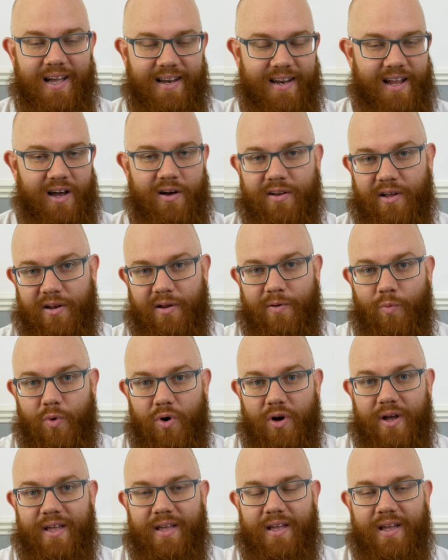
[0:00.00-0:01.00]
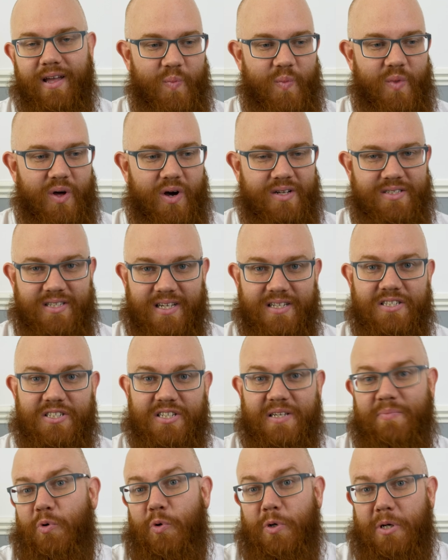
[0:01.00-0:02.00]
Now, I don't know why I tend to
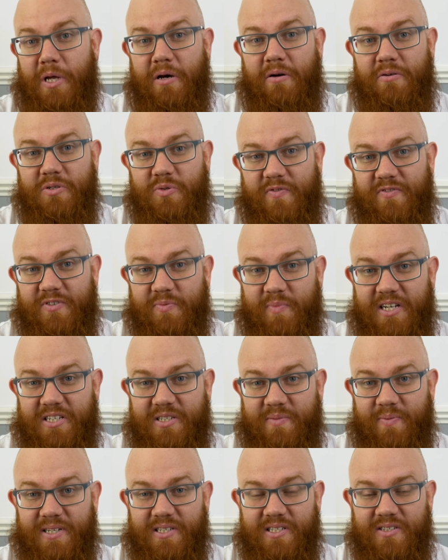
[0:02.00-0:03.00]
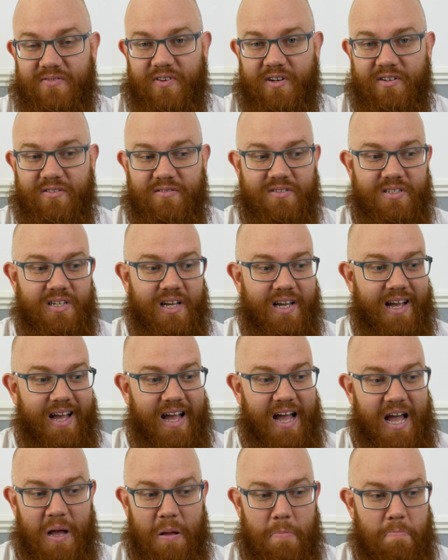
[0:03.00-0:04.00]
see more girls with smashed to pieces phones,
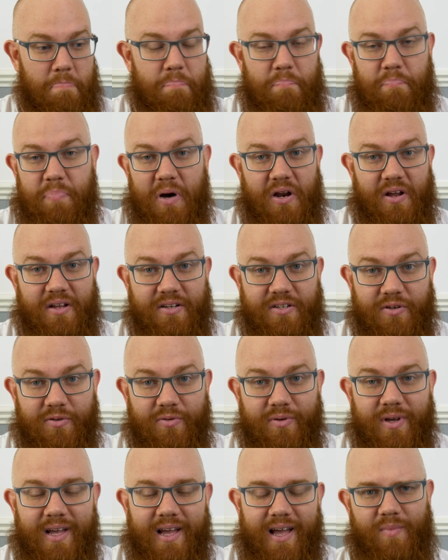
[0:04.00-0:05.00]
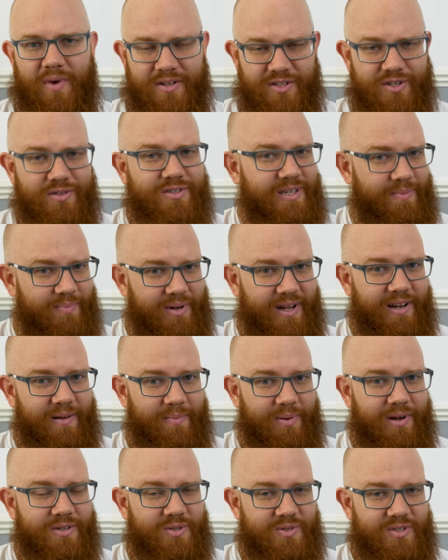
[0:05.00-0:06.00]
but I do. I do see plenty
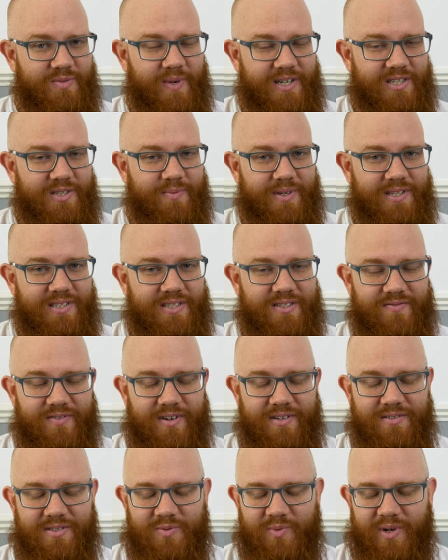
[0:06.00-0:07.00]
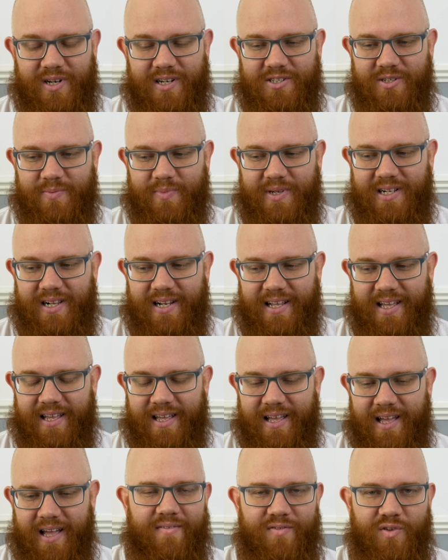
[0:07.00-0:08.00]
of blokes with smashed to pieces phones as well. I should be
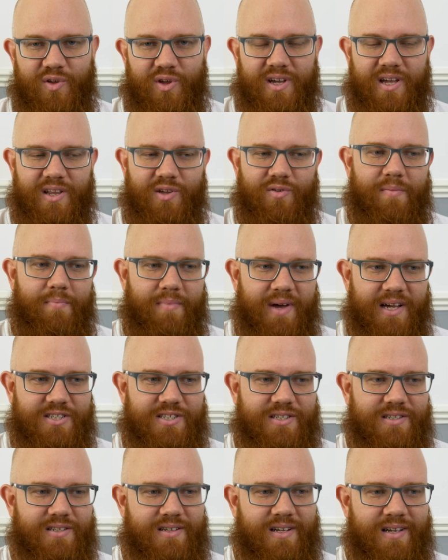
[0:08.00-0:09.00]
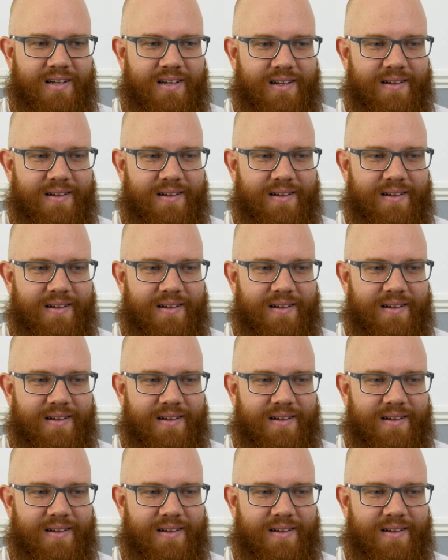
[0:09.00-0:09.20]
clear. Can you imagine